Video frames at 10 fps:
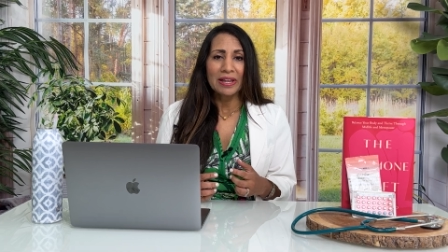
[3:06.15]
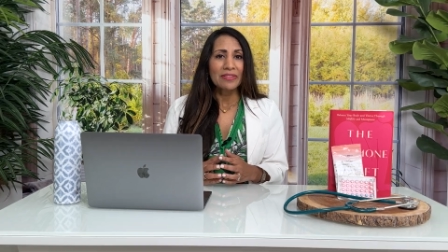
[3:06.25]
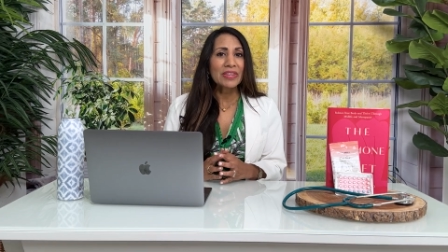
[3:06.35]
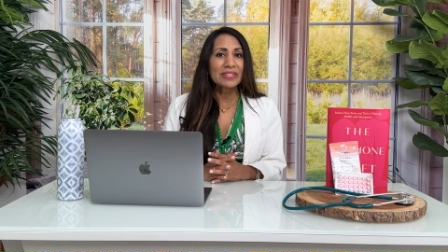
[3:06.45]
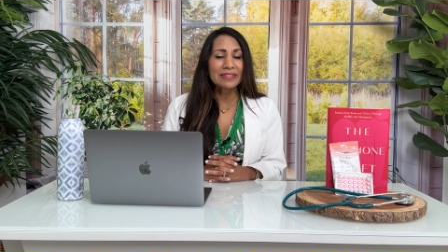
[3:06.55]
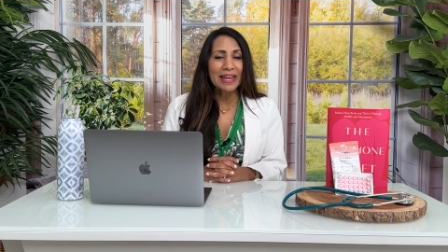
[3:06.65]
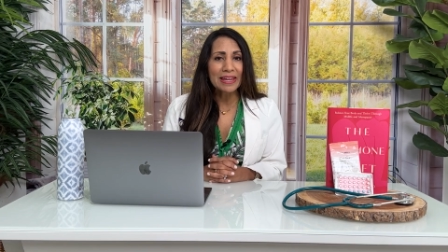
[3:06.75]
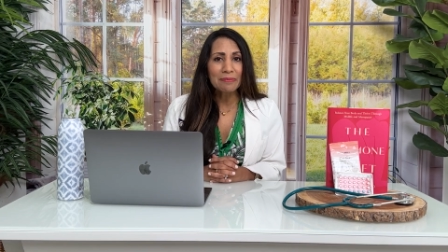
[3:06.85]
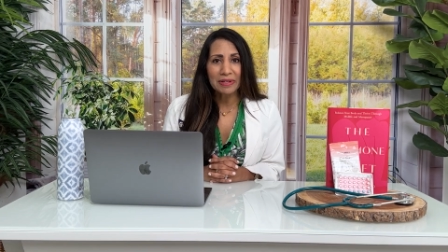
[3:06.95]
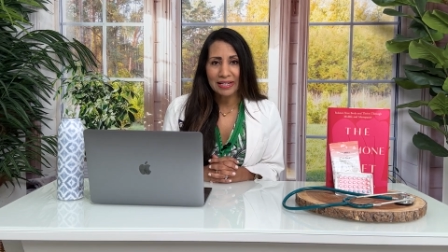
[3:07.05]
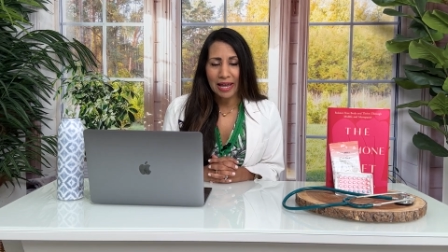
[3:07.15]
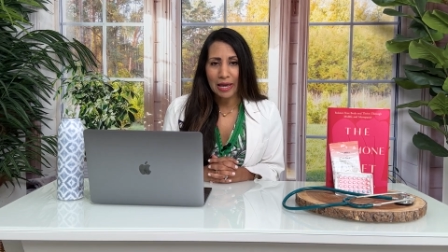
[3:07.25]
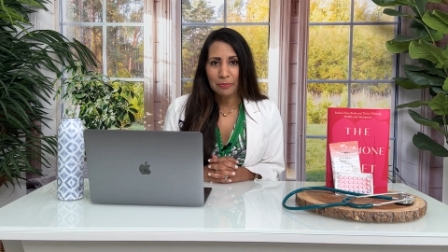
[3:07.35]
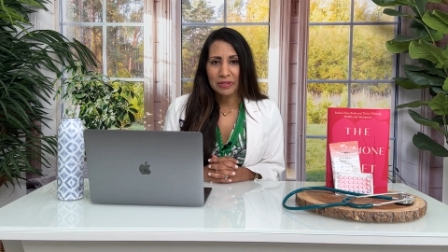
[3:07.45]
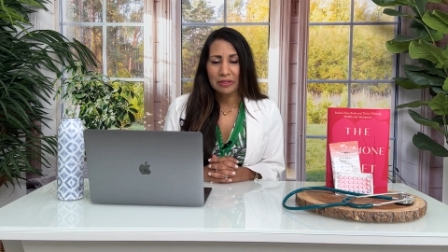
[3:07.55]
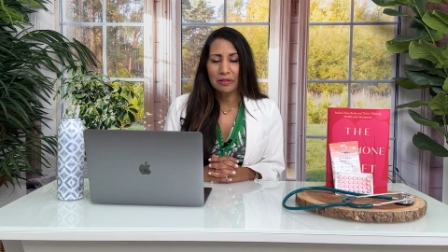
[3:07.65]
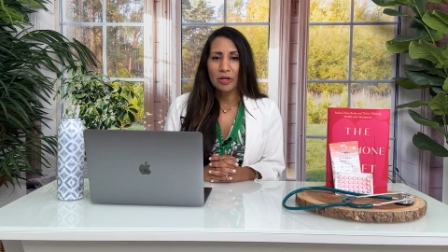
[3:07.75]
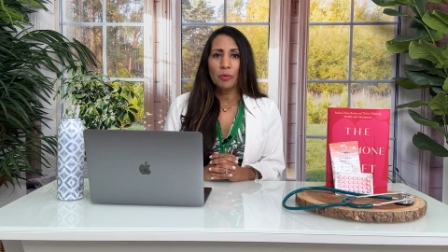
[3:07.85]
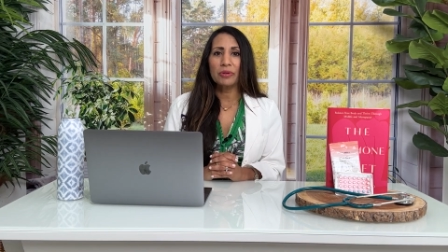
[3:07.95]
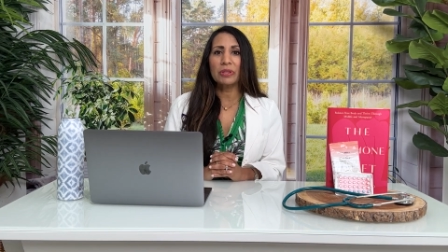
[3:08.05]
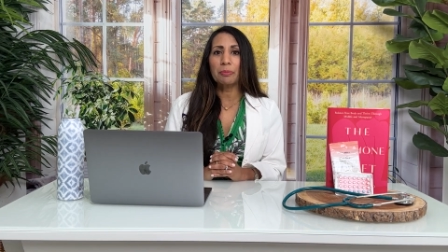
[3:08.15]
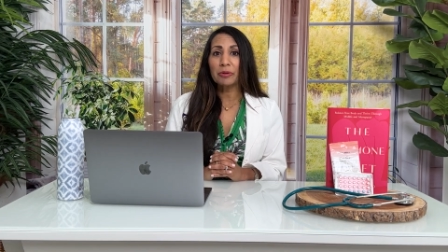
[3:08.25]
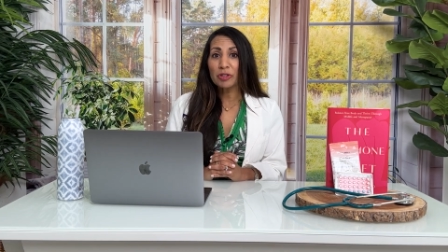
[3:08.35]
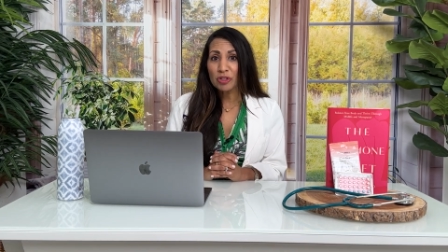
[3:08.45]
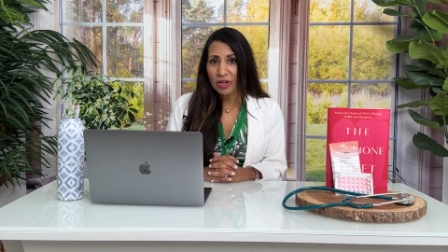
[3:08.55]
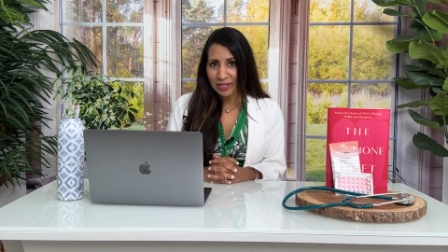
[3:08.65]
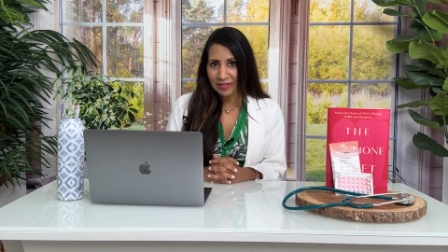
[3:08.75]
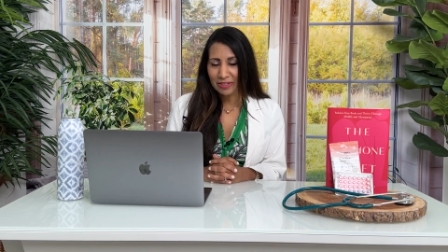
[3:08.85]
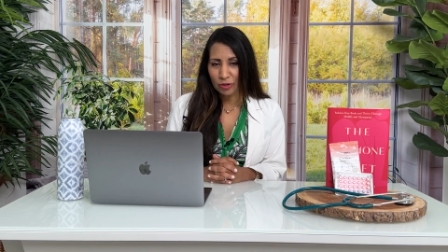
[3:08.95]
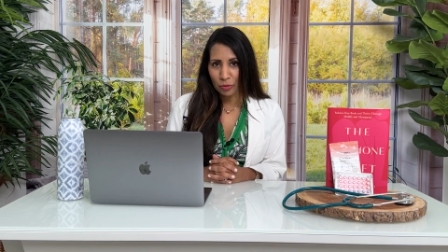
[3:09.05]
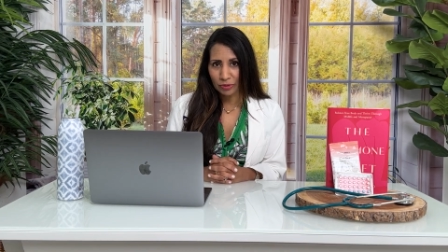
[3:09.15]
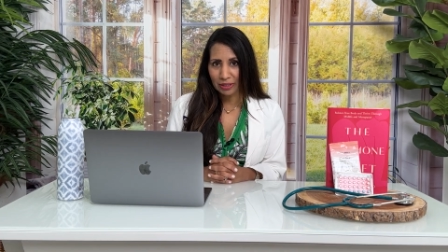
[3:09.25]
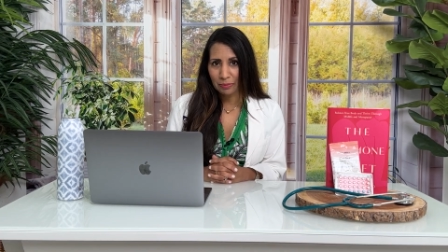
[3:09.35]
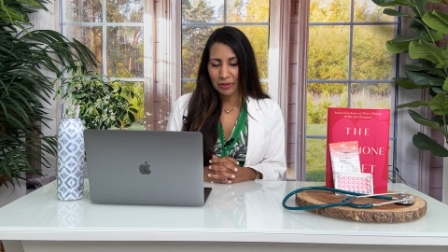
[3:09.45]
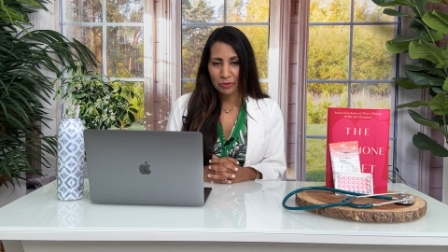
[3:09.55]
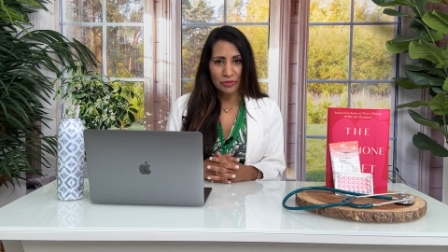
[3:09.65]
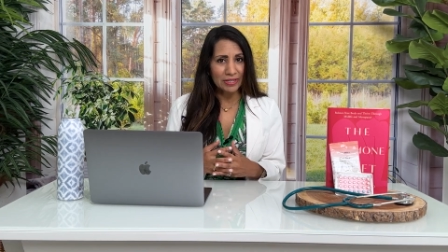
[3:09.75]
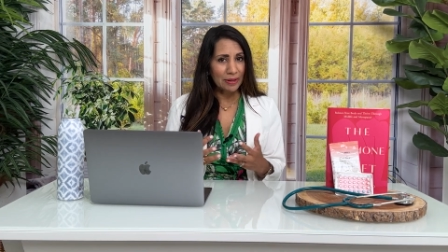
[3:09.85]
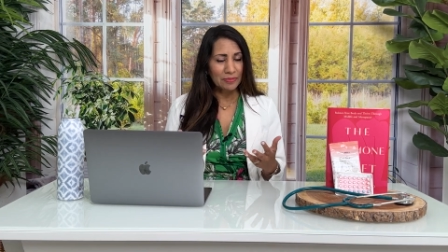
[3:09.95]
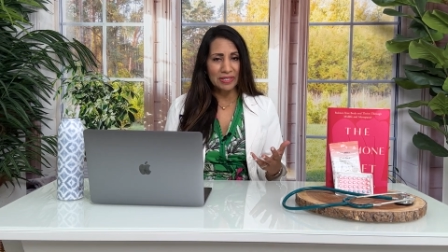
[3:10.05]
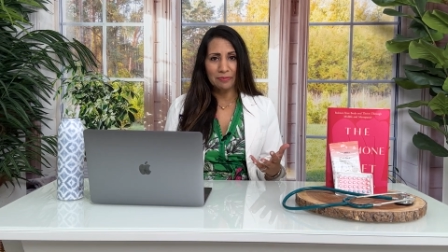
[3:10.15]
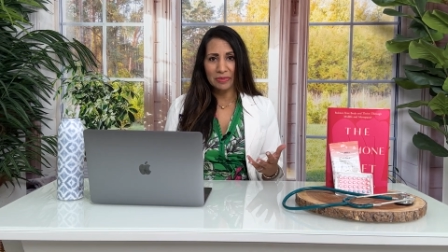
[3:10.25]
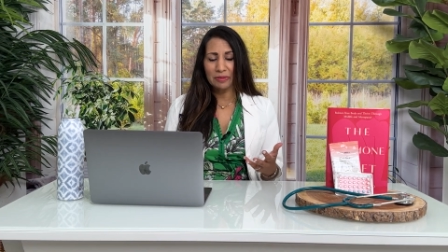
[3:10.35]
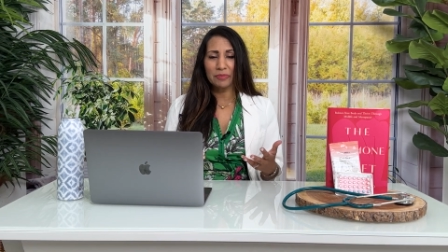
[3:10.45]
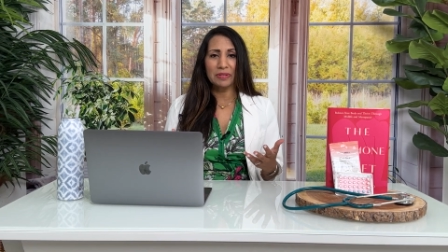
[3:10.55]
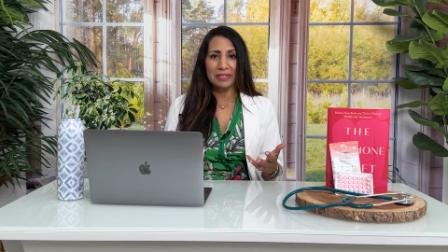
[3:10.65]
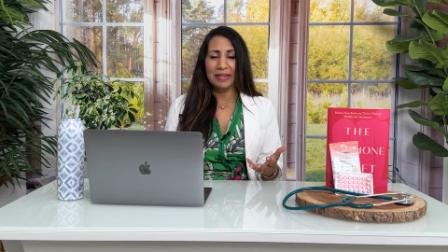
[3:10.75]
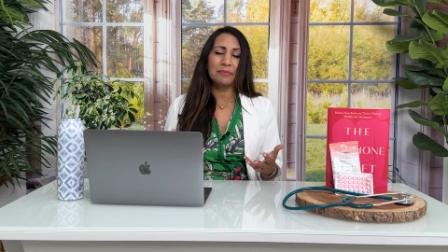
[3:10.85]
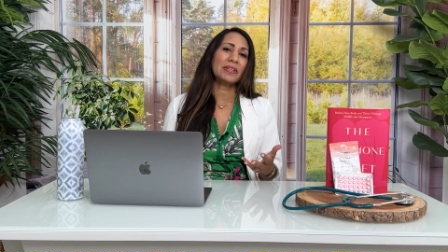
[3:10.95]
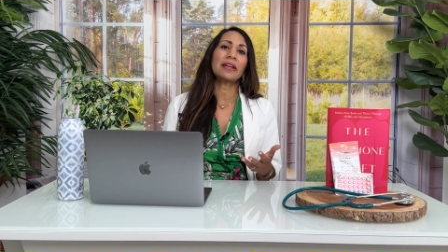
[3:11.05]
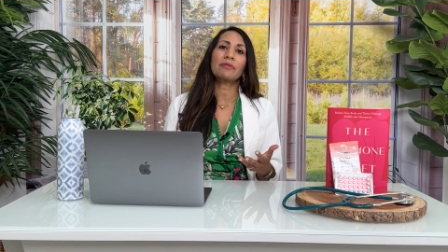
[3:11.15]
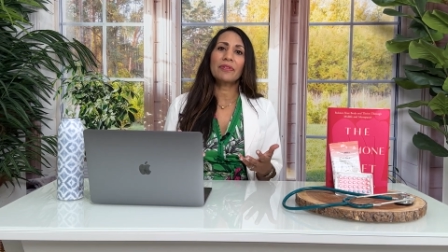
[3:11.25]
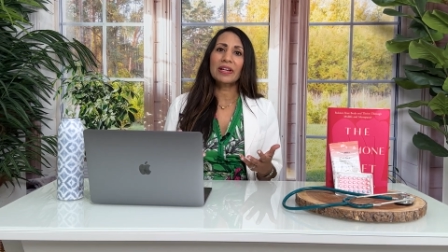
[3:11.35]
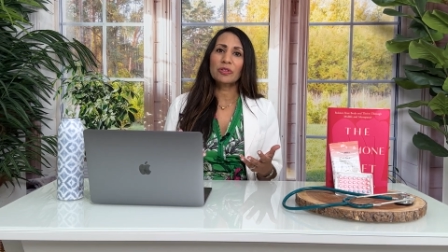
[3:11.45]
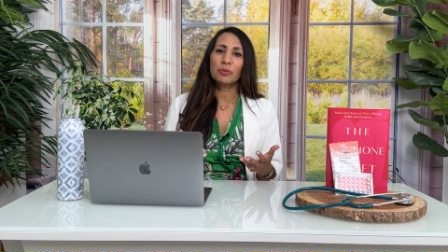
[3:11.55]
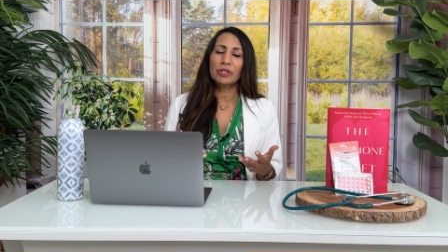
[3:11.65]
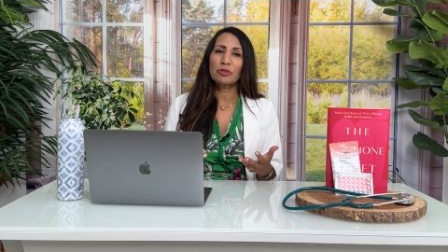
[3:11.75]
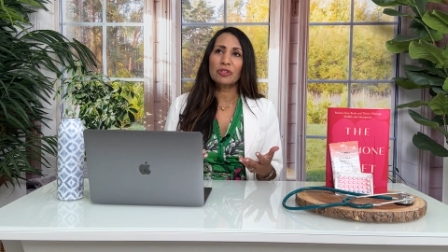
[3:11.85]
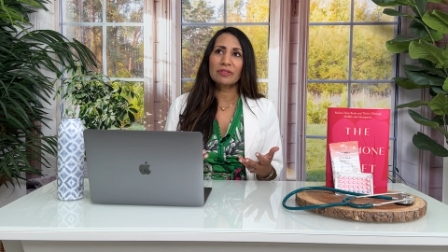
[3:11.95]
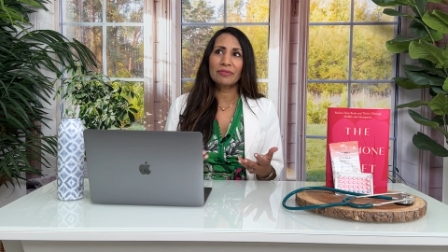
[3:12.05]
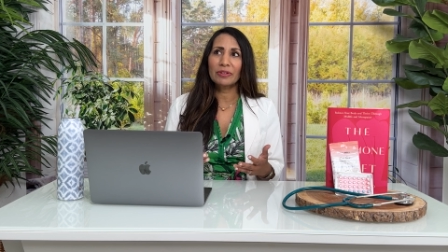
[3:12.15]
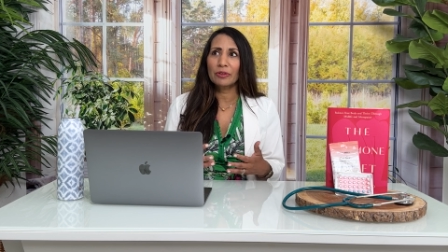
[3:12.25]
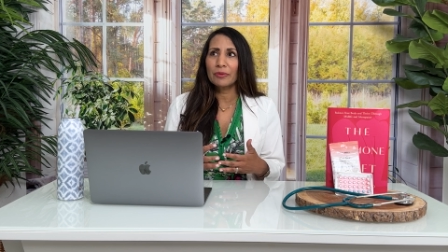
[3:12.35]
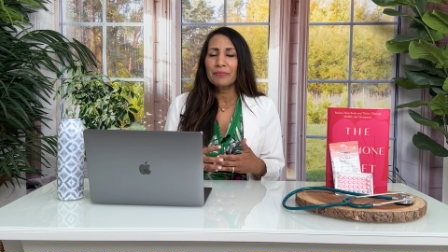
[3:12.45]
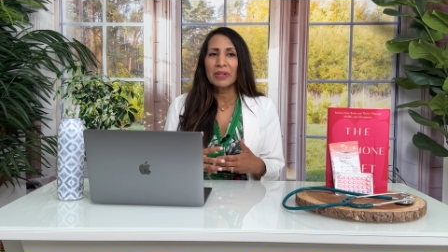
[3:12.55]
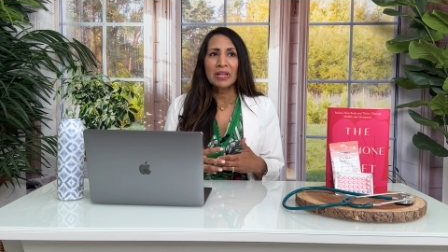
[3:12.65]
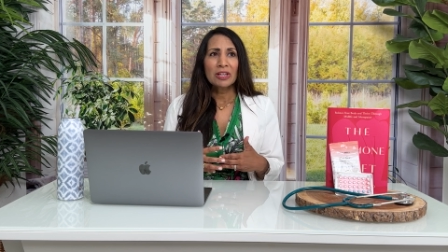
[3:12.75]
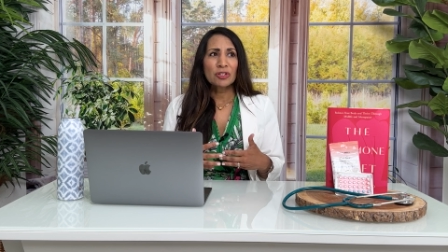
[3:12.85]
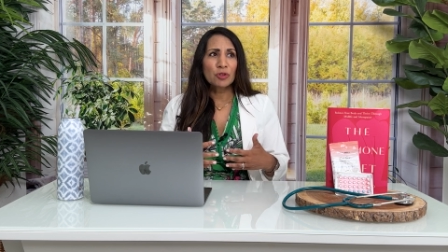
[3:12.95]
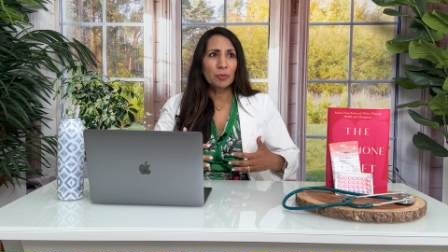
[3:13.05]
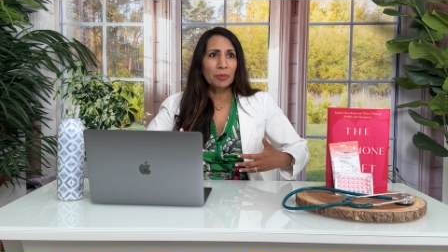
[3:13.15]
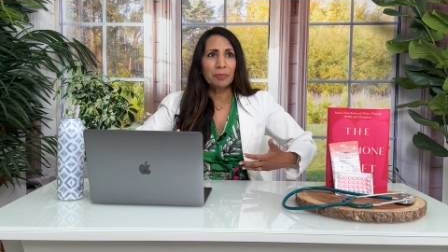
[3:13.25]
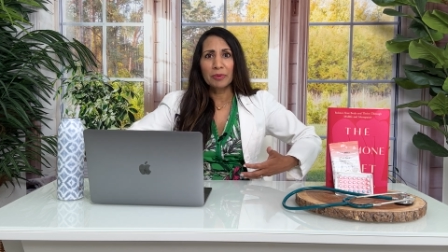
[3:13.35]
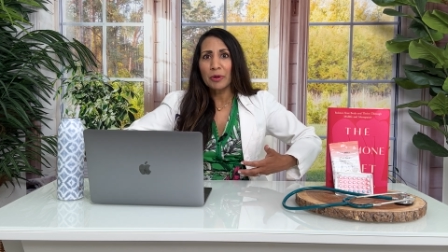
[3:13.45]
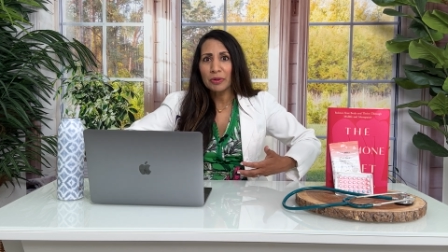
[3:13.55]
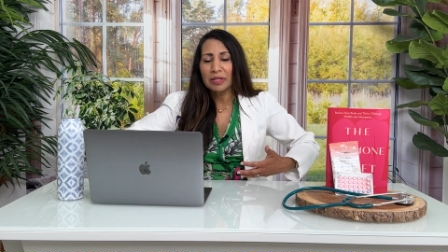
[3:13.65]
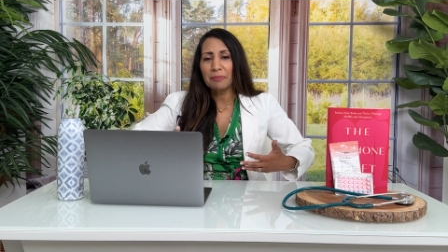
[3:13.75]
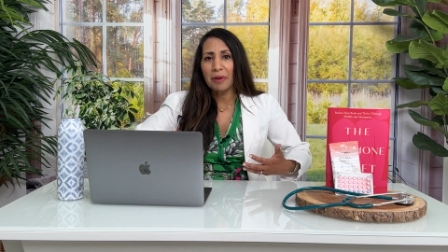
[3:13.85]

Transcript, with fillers: The same can happen with a progestin only pill. Same symptoms and same side effects where you just feel super bloated,